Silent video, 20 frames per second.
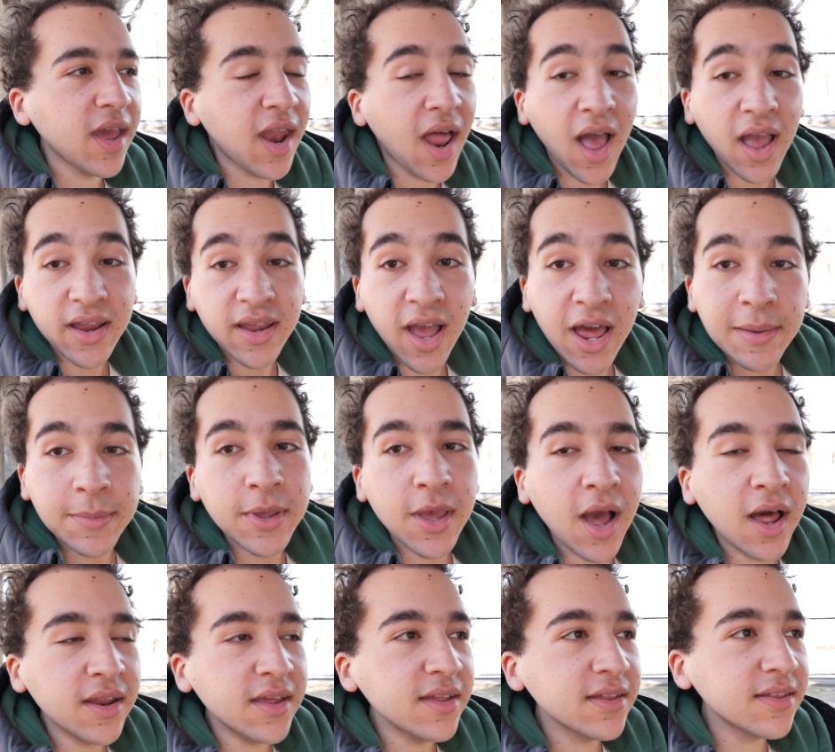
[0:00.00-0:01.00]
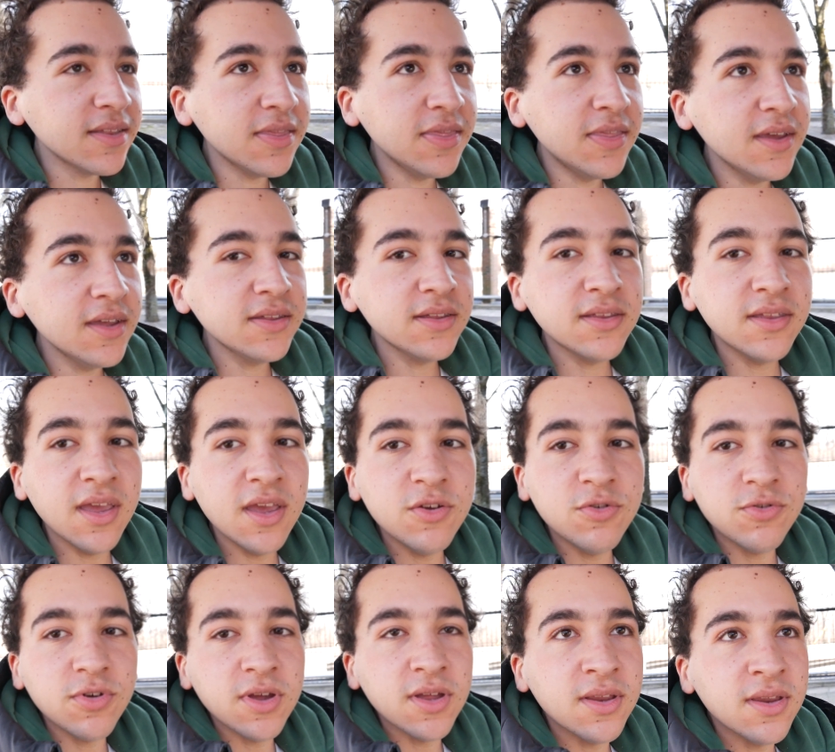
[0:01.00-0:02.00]
and I gotta be honest, this
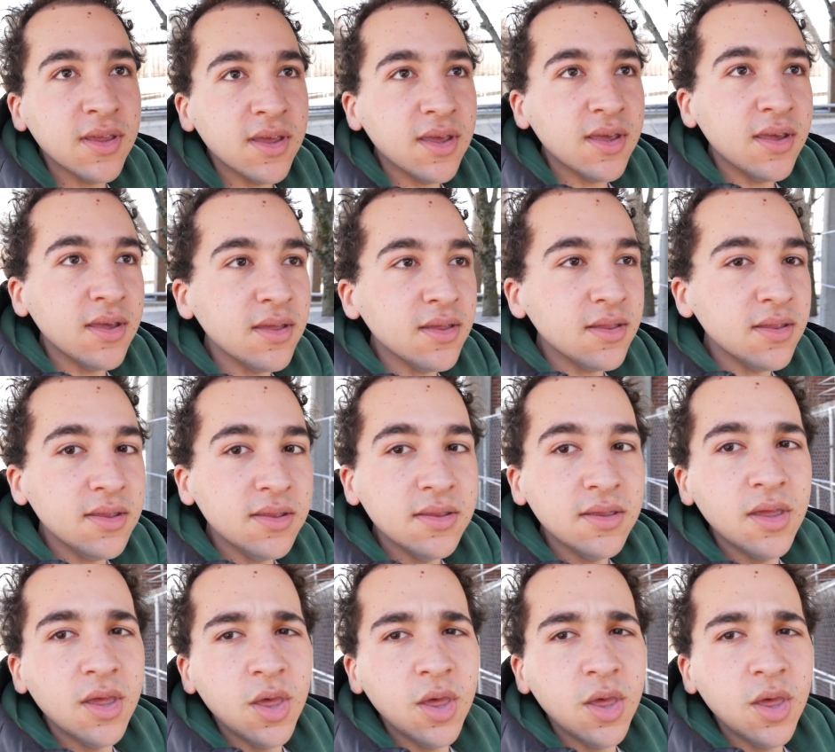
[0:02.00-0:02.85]
station is